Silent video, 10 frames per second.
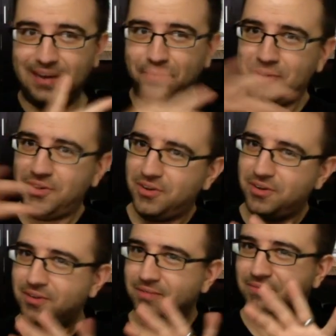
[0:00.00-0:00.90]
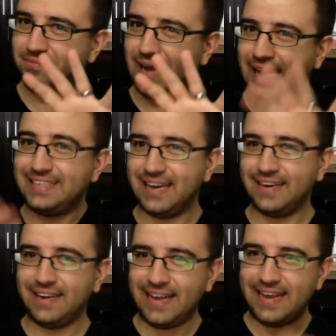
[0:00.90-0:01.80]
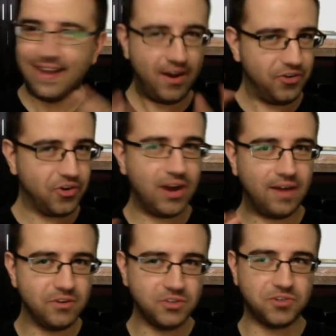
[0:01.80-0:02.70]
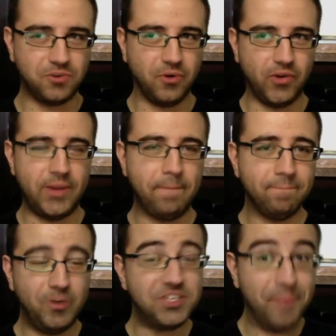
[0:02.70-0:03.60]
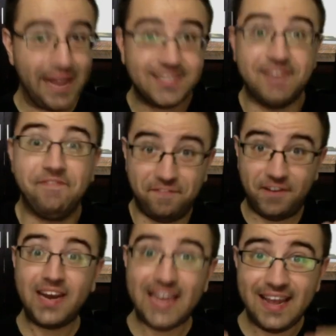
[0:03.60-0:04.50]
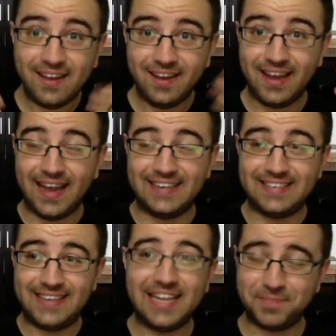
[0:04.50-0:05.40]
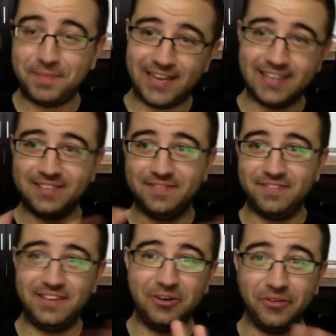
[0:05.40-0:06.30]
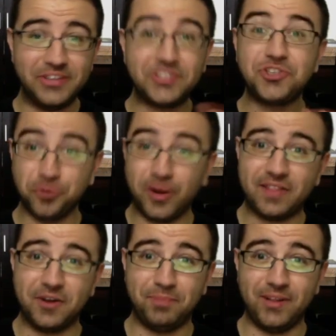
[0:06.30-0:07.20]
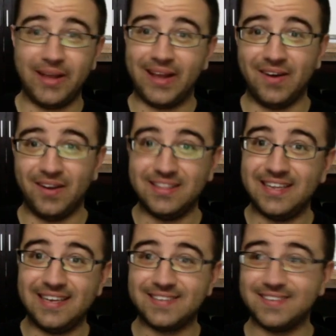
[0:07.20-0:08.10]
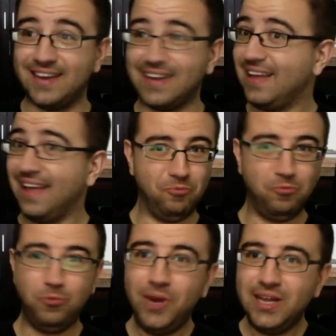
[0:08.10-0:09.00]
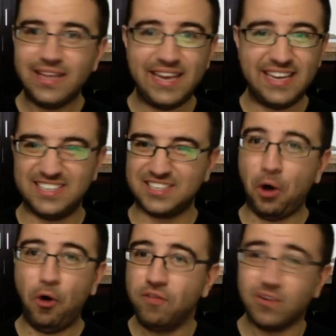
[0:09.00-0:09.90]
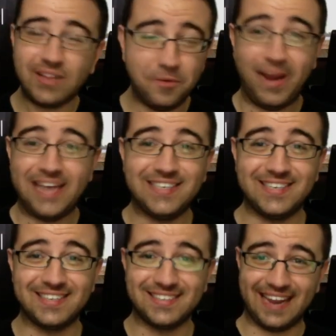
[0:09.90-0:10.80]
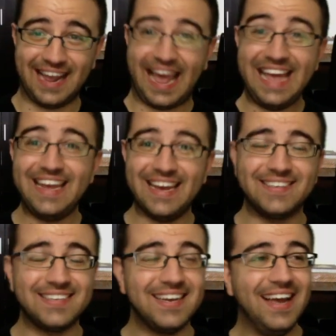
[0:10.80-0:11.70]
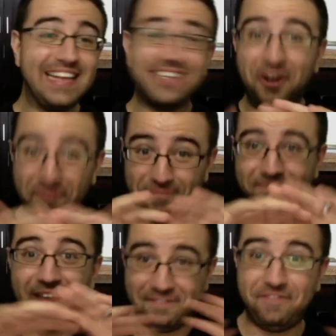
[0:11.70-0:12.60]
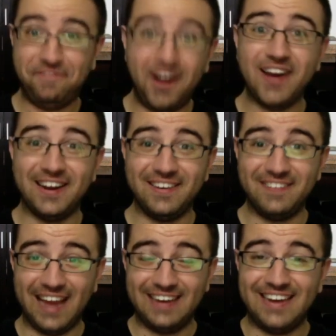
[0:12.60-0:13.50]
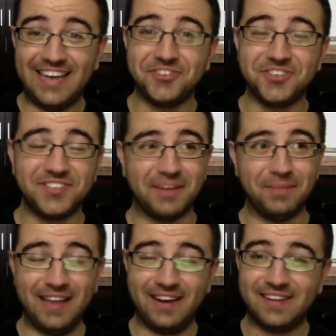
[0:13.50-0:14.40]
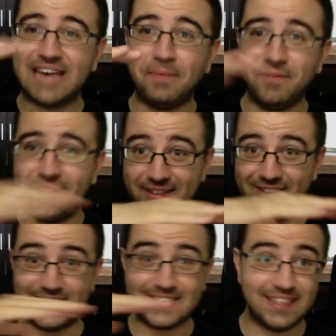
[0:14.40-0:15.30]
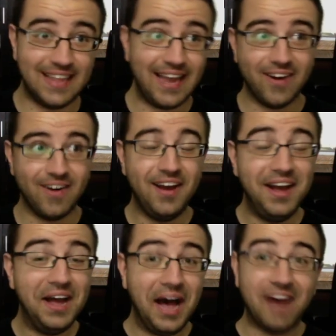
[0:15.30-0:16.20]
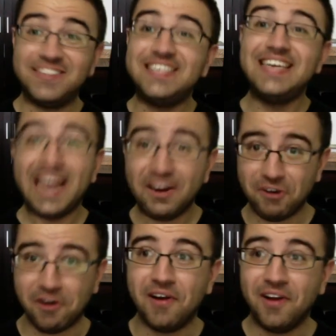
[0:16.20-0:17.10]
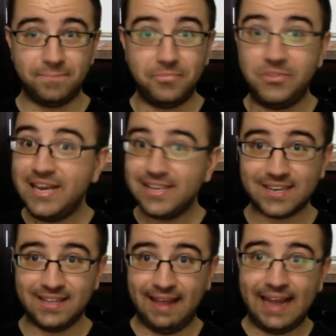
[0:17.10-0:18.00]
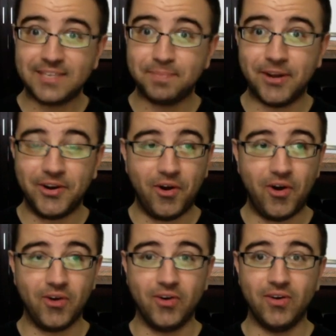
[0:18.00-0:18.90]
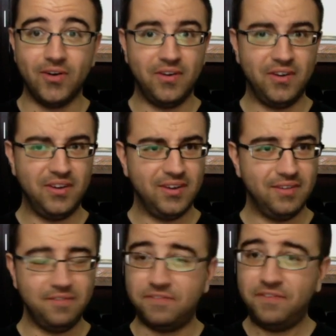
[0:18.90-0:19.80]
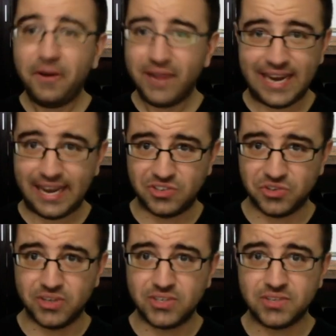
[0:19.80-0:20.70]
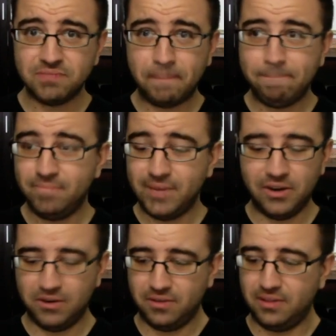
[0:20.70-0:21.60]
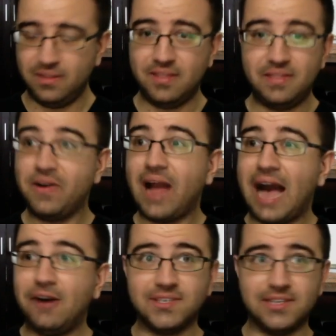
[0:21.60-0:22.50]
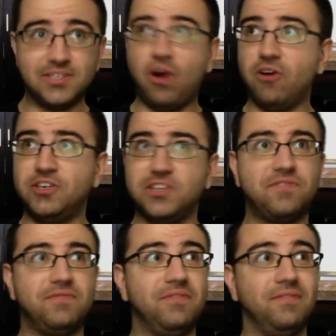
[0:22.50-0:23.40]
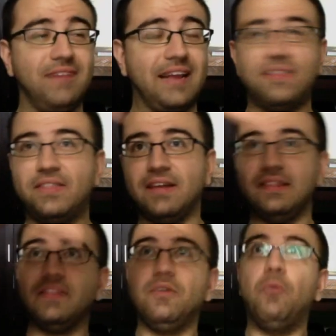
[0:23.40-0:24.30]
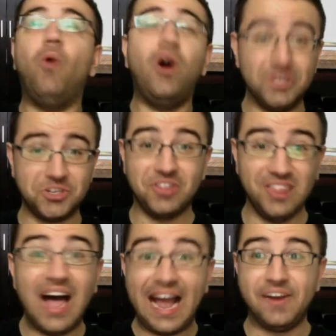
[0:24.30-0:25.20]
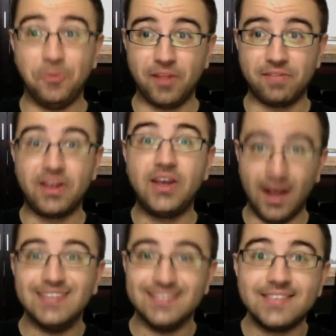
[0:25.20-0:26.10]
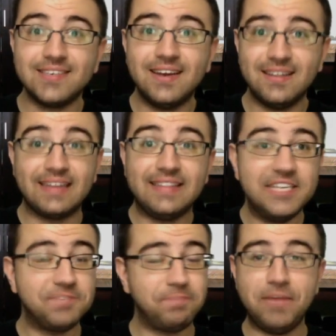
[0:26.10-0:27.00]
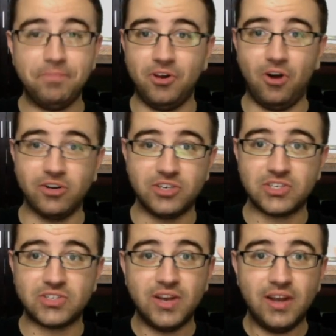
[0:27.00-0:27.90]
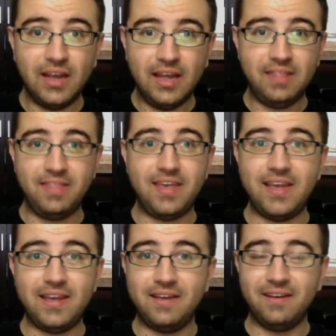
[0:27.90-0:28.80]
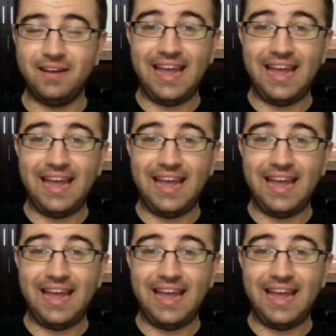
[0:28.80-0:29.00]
double identity undercover story, which makes it funny and tense because of, you know, this trick they're playing on these, like, really just overly racist, like, idiots. So that's all, like, fun and interesting. But then on top of it, there's this layer of terror. These KLANSMAN are very dangerous. You know, their houses are just, like, the walls are lined with guns. Like, these people are just the